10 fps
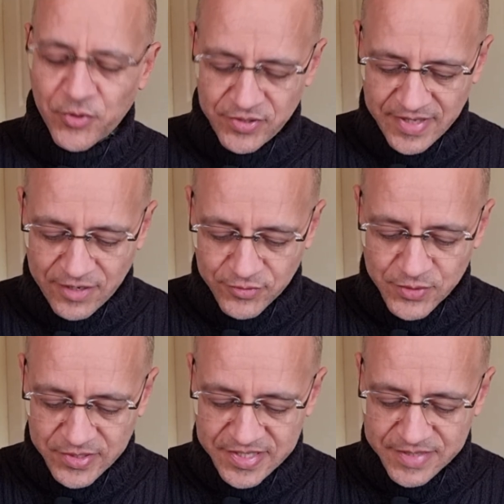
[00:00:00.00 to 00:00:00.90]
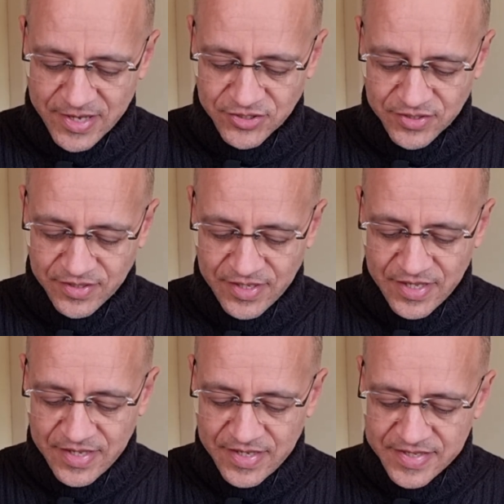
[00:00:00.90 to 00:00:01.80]
the other point that I also wanted to mention.
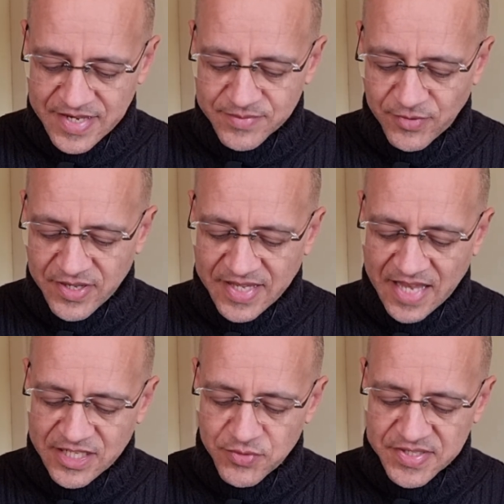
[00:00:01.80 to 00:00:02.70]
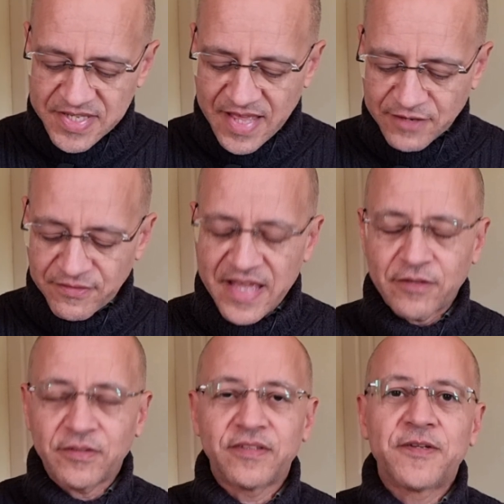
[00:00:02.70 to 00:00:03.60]
He says, Mother, can you see that
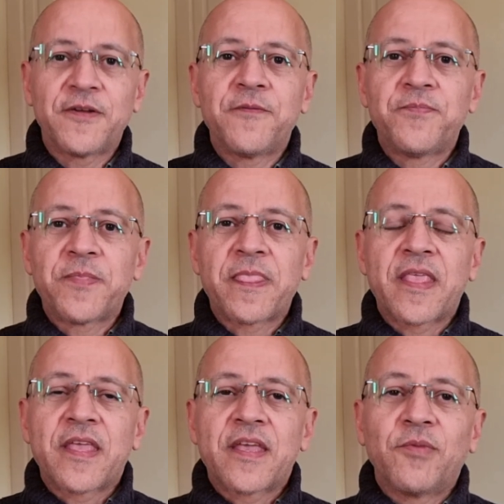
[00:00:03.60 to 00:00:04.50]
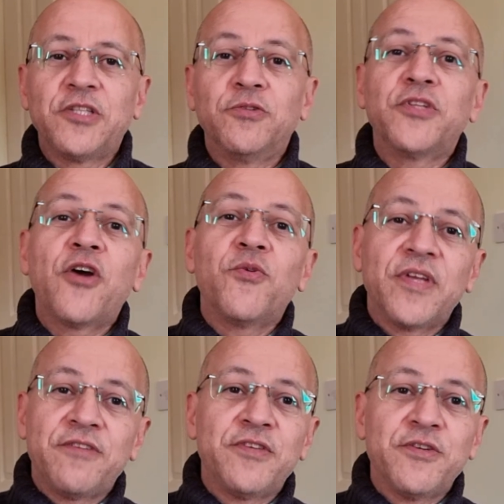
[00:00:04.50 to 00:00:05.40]
veil? Well, you'll
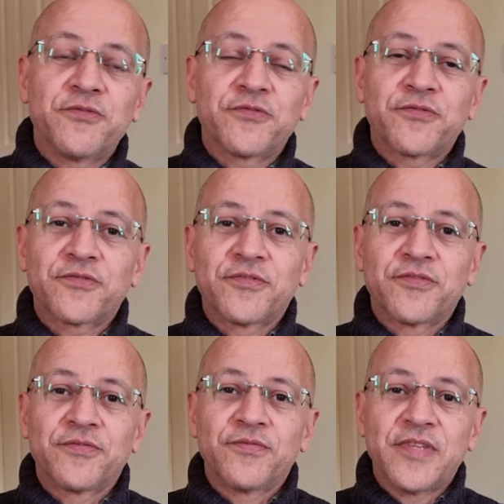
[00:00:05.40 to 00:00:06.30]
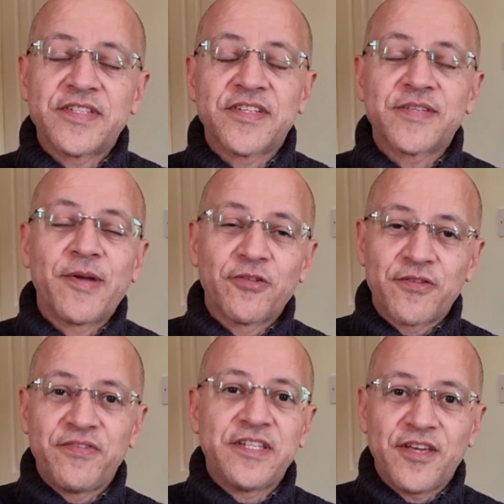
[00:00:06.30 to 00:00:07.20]
know if you've listened to my
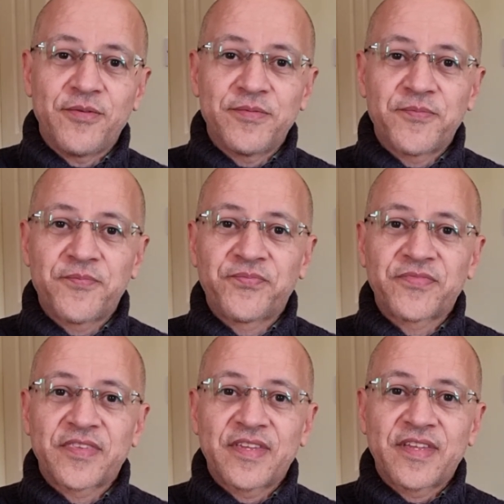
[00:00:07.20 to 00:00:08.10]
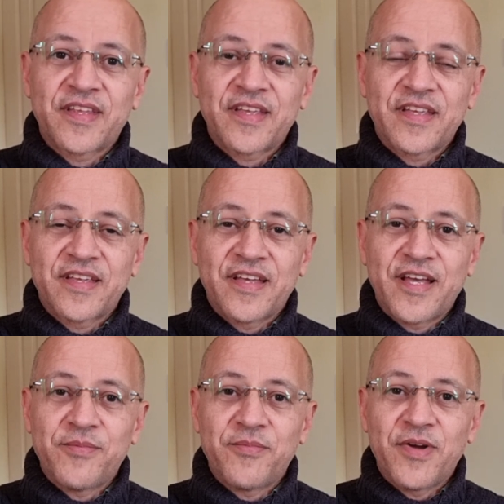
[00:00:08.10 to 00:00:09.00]
other video
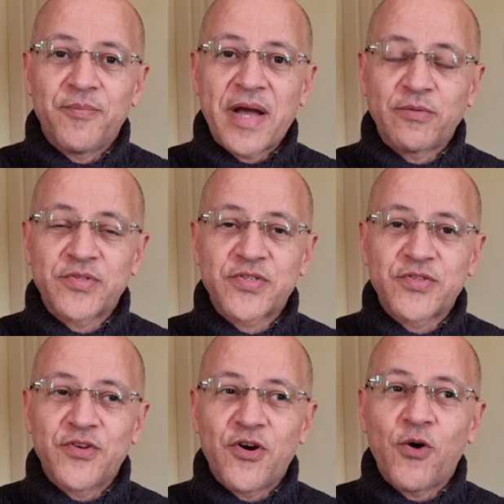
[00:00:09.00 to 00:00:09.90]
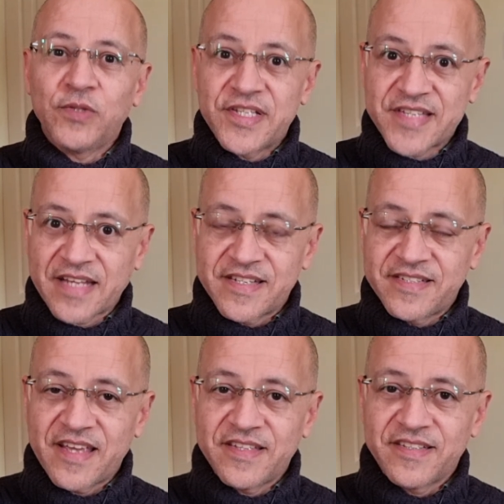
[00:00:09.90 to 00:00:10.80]
about Holy
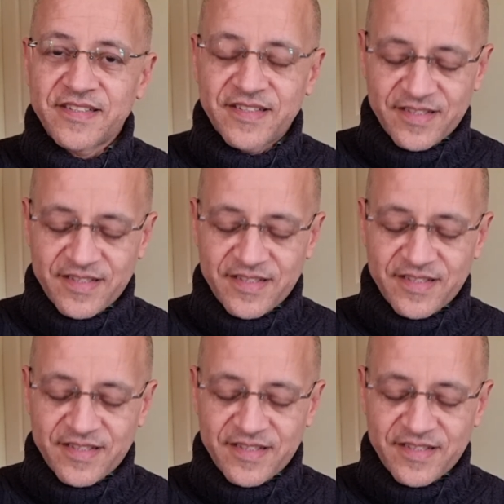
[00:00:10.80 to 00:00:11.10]
Saturday,